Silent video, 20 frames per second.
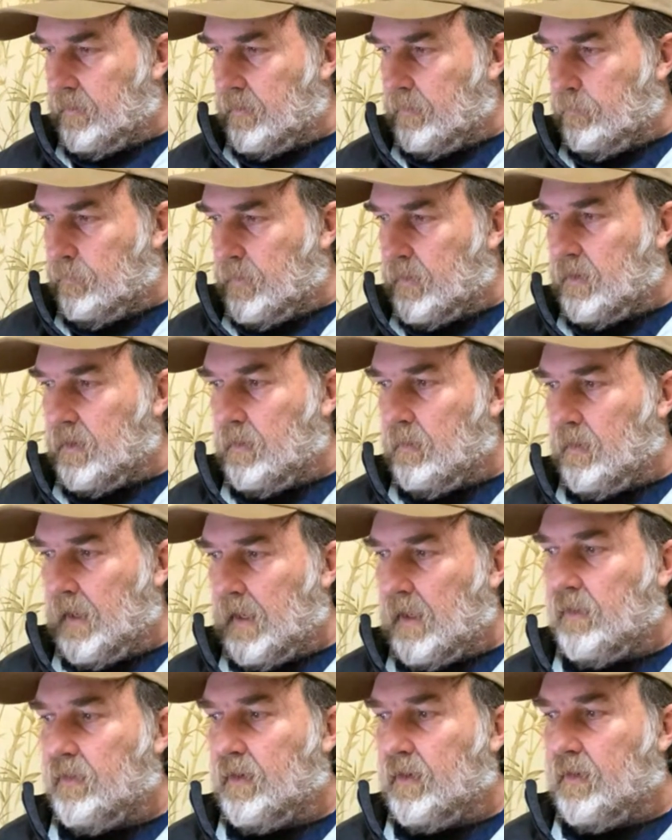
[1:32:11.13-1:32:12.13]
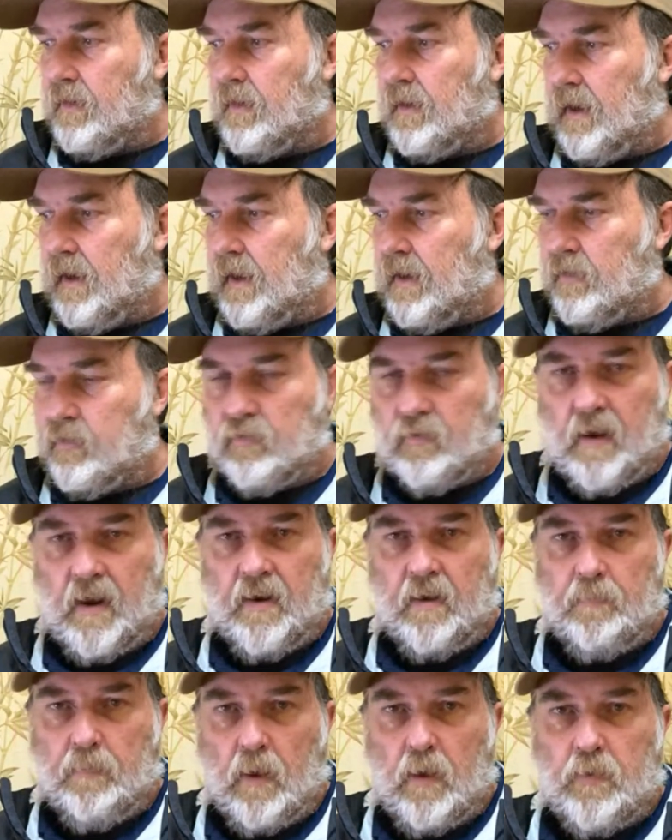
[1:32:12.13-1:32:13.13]
but England and
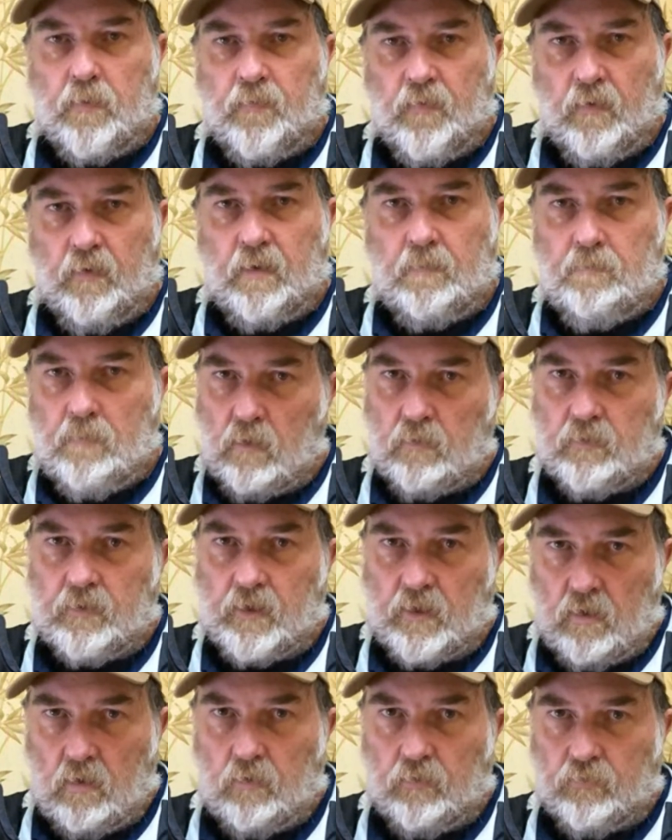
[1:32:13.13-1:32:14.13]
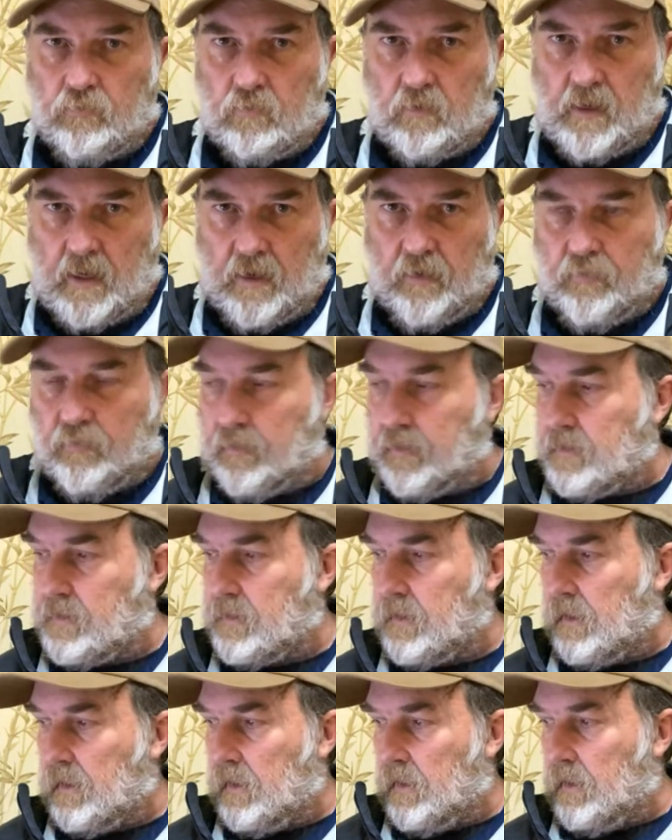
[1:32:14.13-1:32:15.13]
Australia are both very multicultural
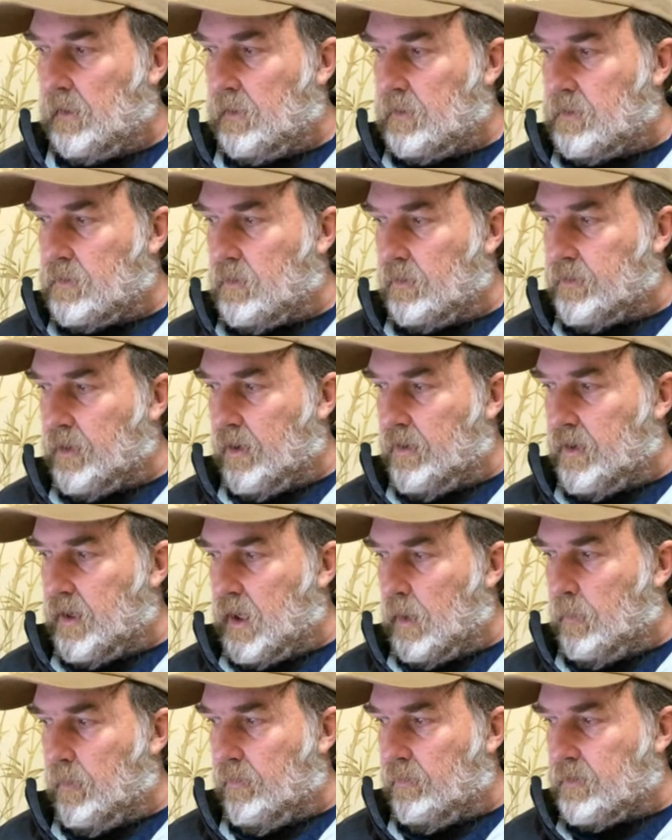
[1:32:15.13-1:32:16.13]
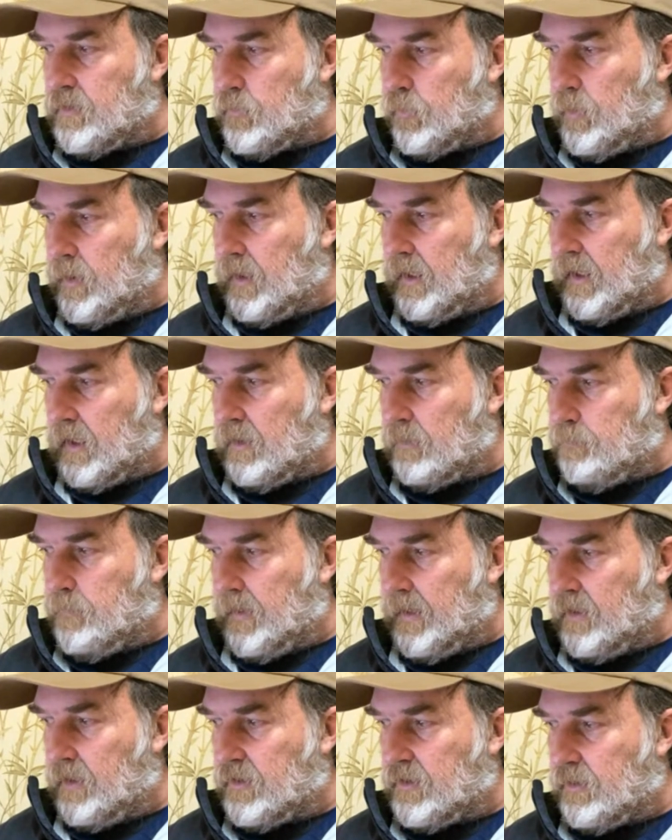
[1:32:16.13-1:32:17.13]
countries. So I don't know whether it's really as
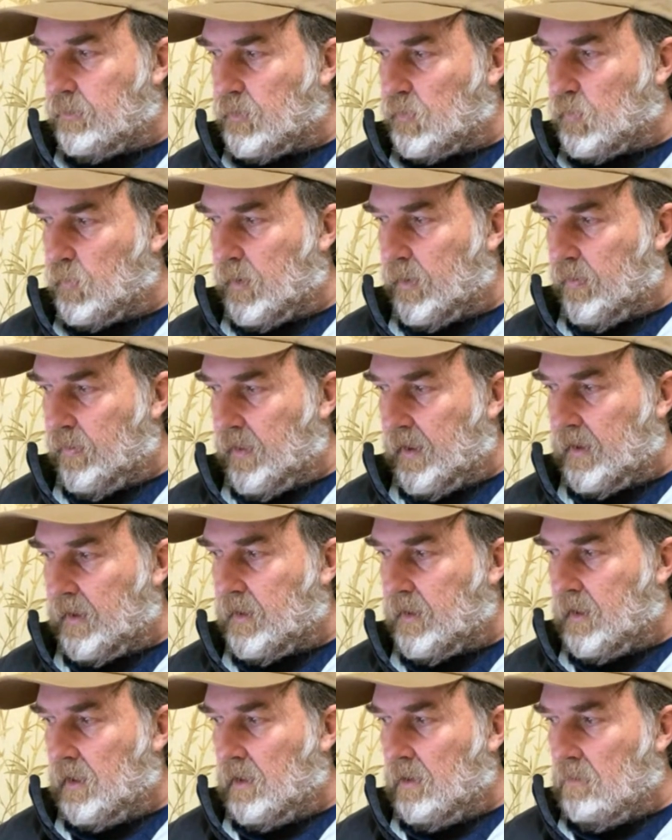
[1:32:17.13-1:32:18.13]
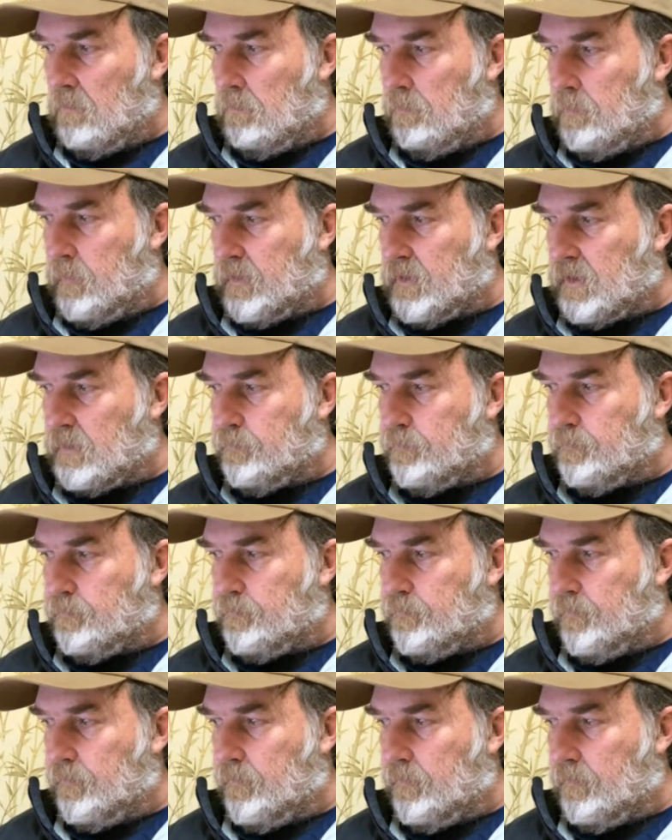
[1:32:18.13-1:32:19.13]
big an issue as we think, but just
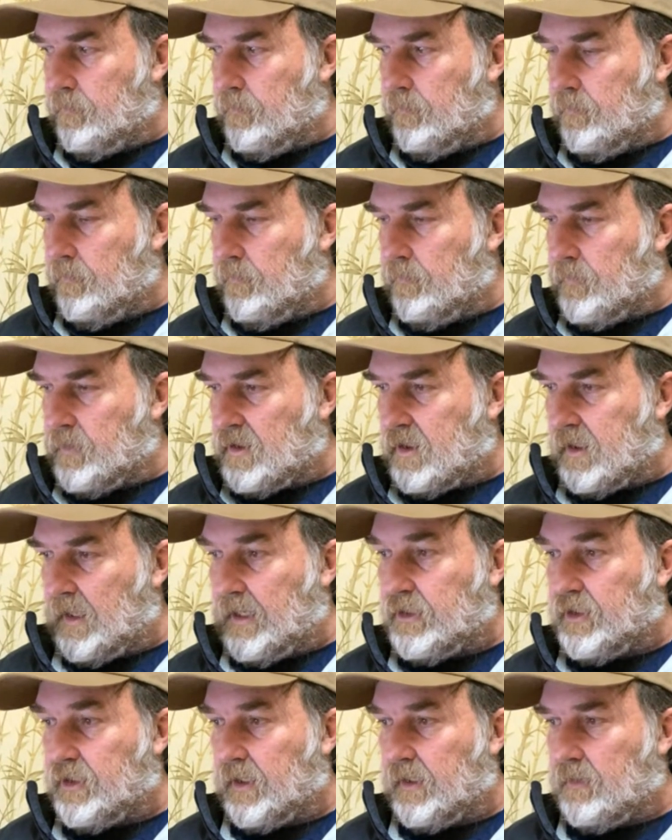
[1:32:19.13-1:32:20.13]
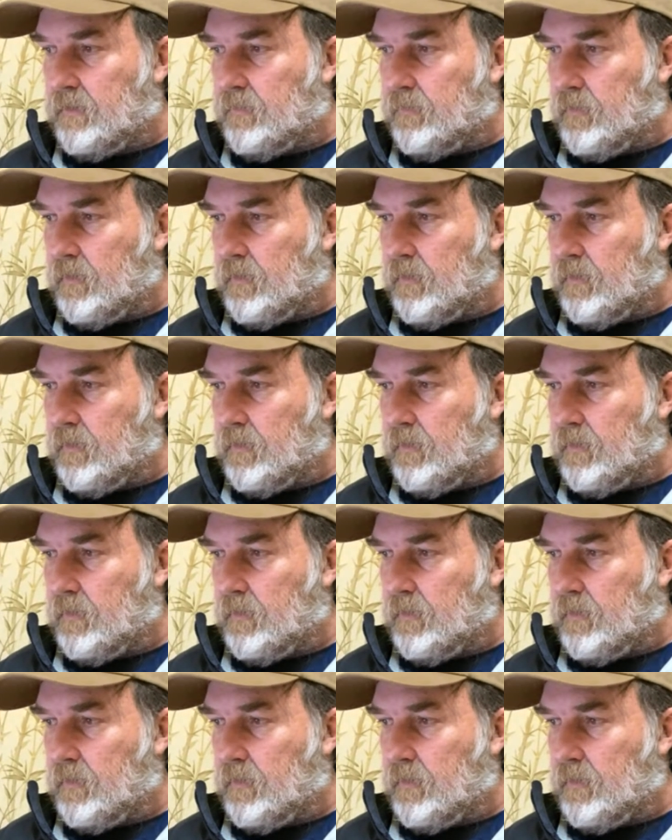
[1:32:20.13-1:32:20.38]
sledging